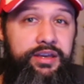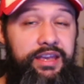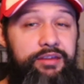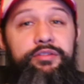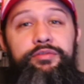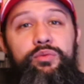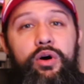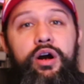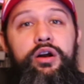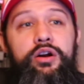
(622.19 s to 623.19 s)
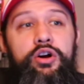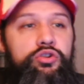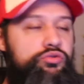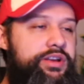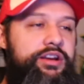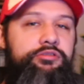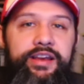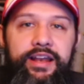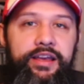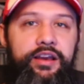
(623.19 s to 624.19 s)
Even if you are
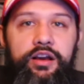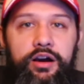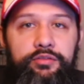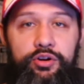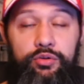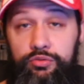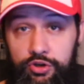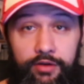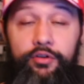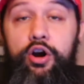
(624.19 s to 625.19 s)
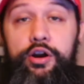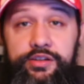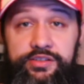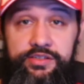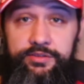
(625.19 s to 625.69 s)
recreating cover artists